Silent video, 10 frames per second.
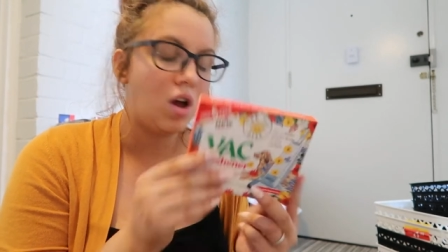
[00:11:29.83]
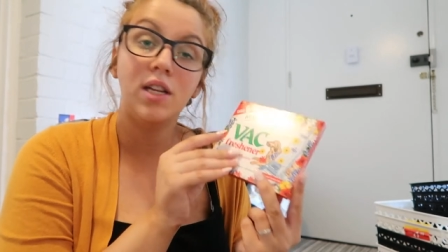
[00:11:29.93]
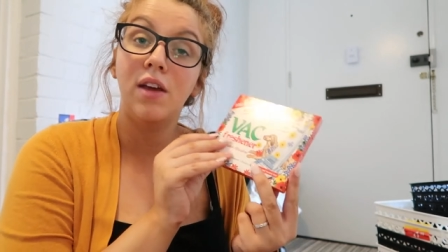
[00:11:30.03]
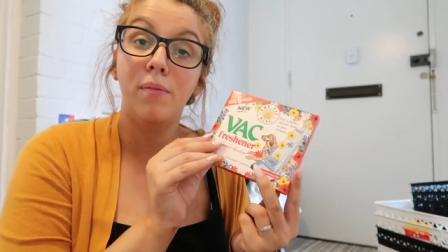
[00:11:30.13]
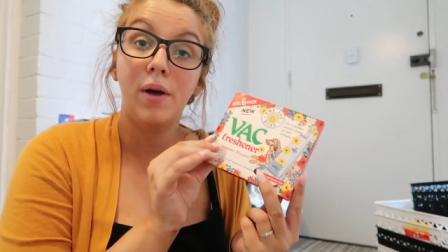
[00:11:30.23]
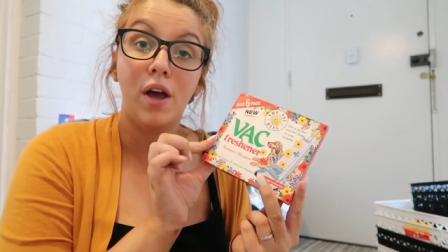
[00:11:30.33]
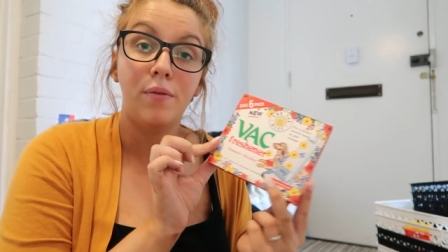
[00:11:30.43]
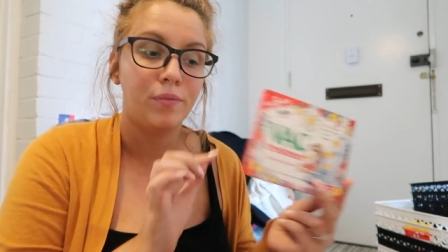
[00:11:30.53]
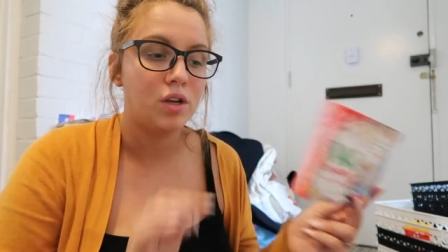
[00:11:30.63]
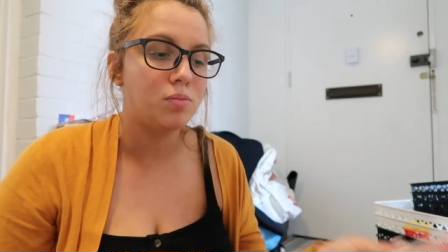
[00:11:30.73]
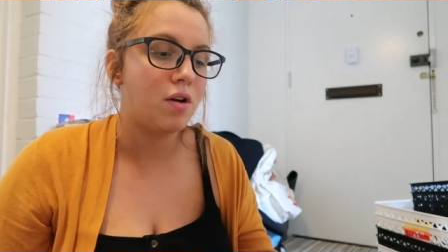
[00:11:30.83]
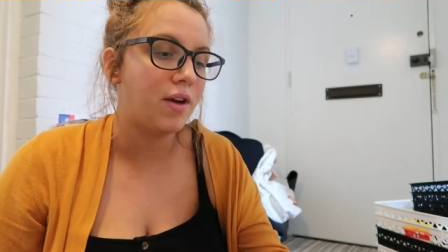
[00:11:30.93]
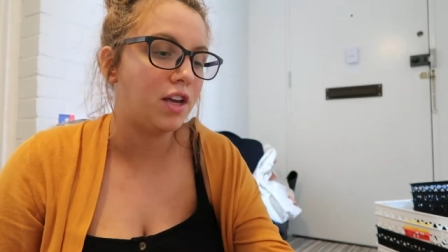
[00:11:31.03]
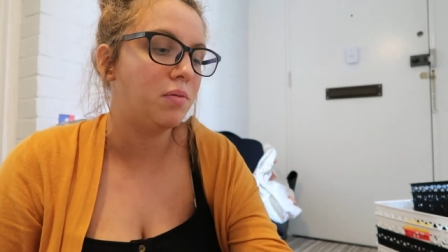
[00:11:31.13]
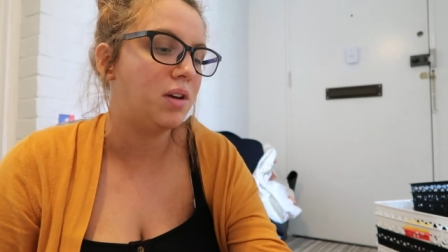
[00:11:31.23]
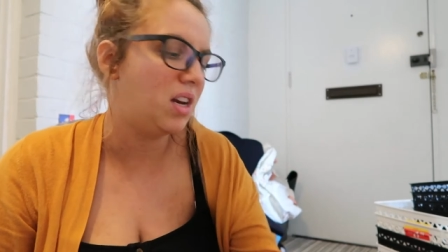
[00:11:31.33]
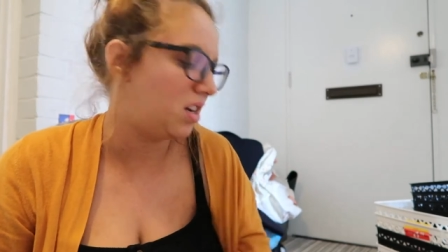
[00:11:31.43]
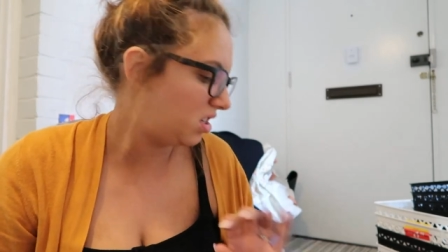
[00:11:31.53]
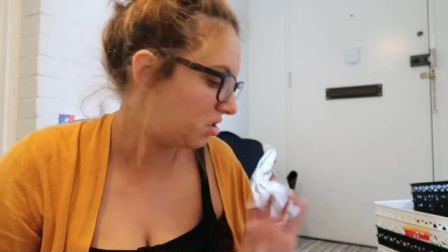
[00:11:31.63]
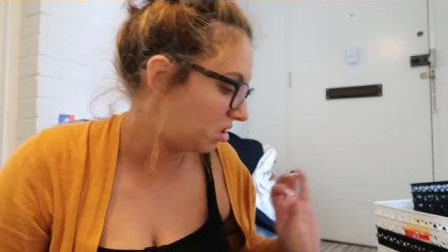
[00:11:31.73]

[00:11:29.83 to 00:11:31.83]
I'd give them a go because my vacuum cleaner does